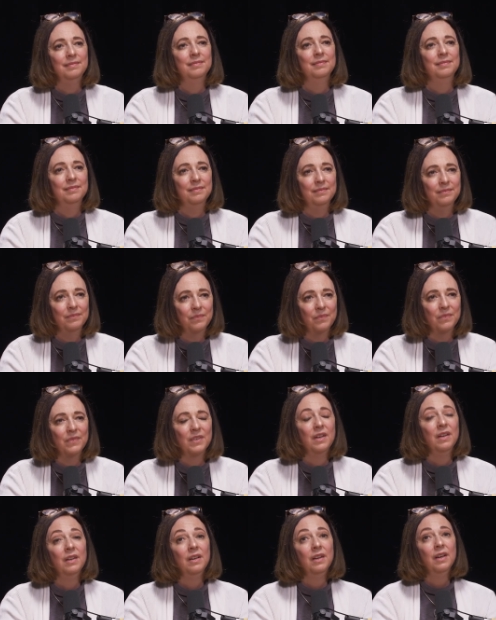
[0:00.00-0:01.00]
mm-hmm.
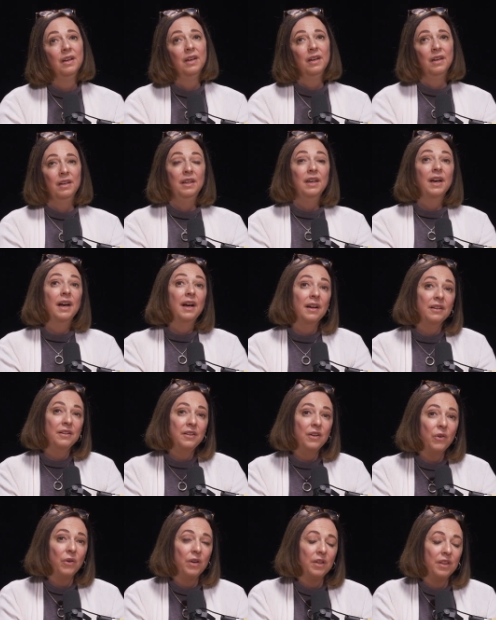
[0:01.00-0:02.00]
yeah
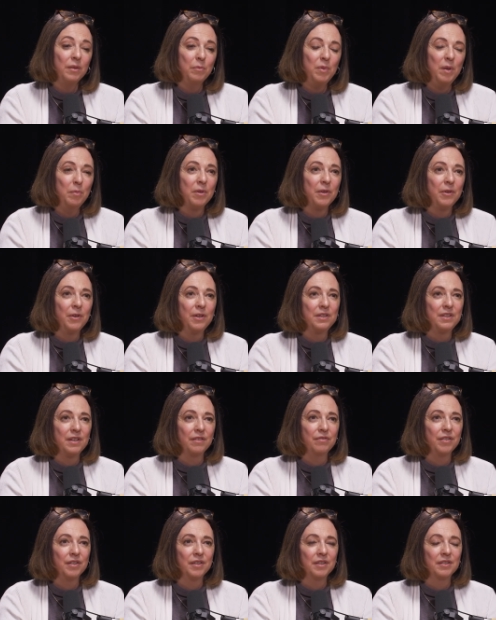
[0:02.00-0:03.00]
no i think people are at
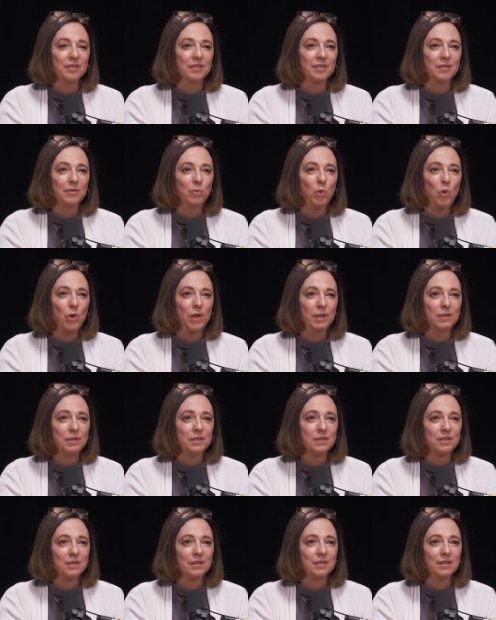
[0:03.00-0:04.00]
different
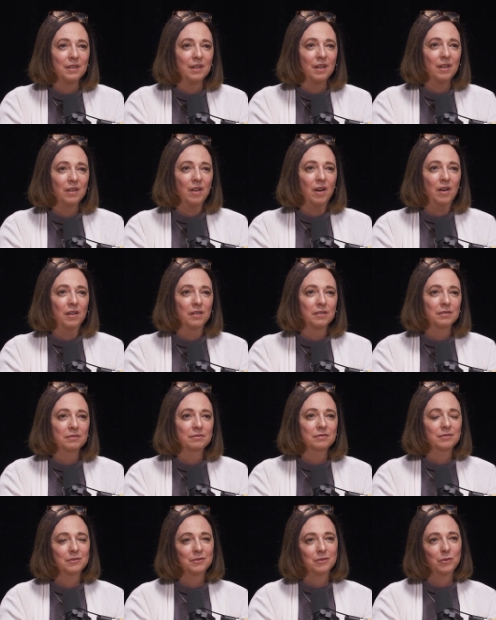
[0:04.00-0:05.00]
points
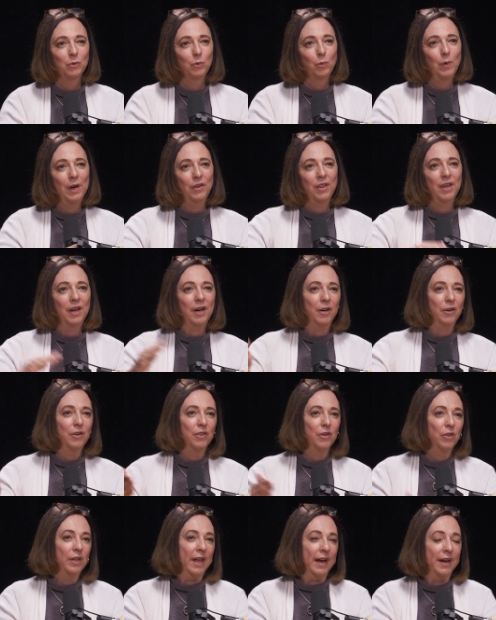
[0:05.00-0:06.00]
along where they are in
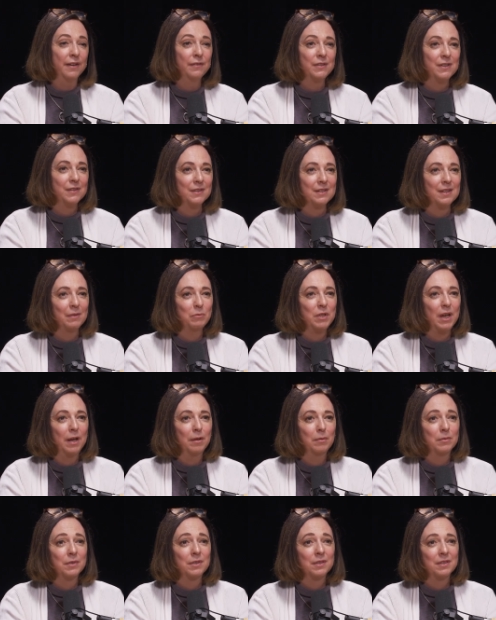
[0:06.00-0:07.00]
their lives mm-hmm. and
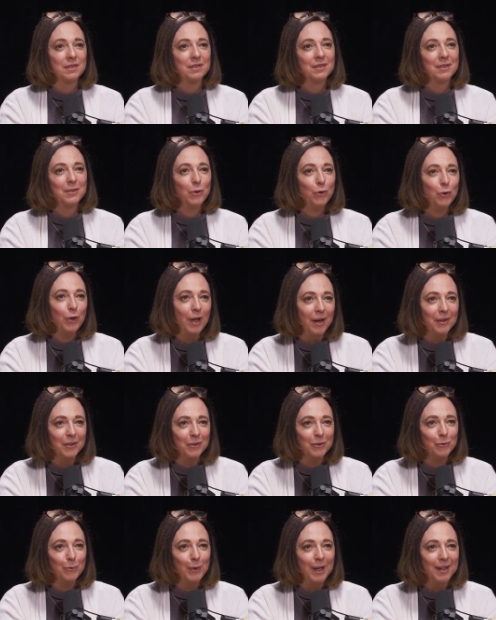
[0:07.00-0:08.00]
sometimes you're not
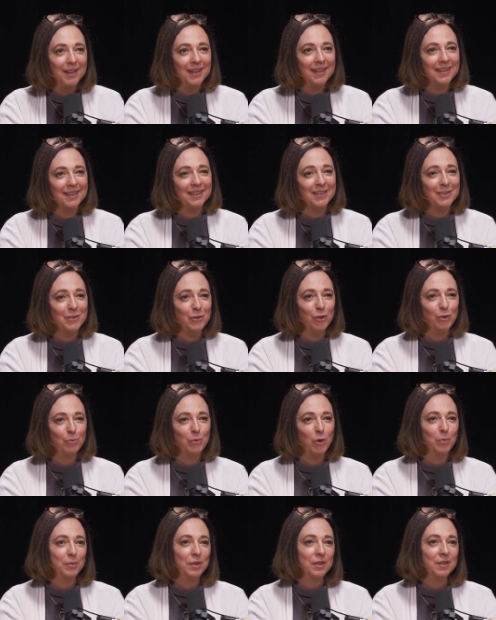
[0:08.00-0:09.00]
ready at a certain
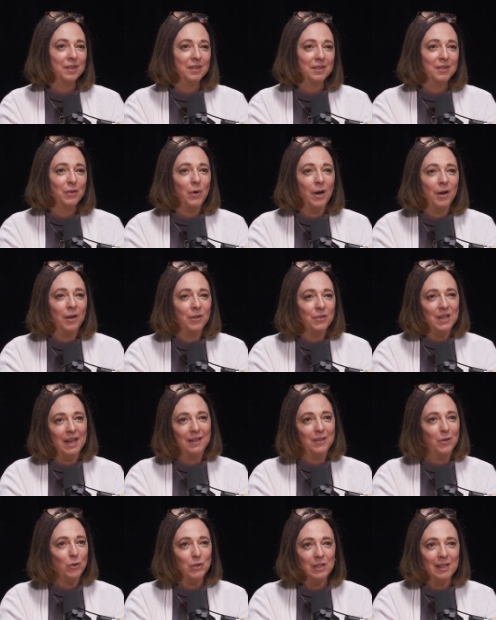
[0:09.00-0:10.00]
moment and you are
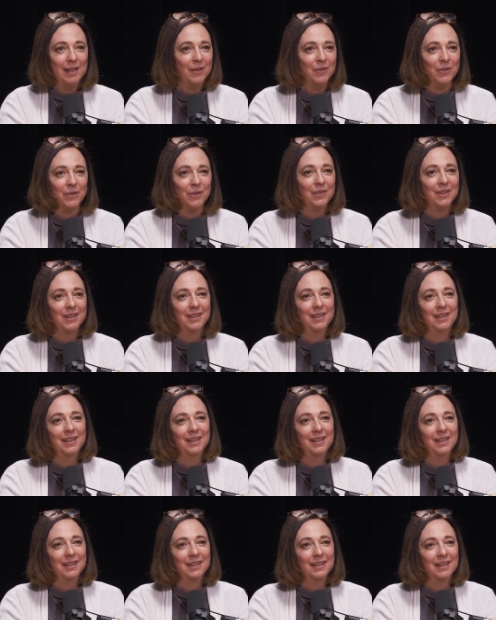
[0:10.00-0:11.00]
10 years later
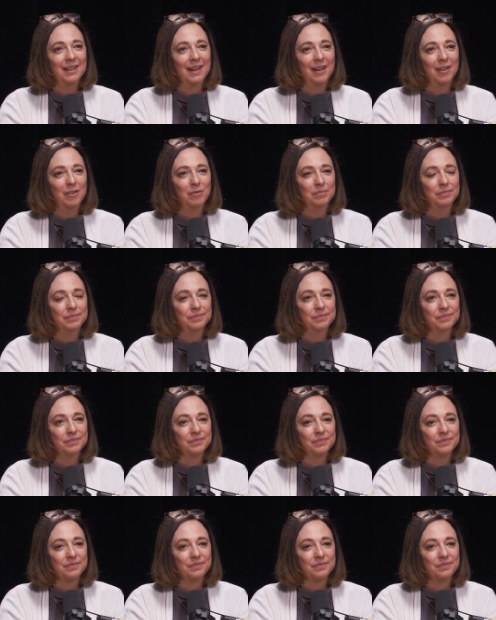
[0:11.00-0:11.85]
um,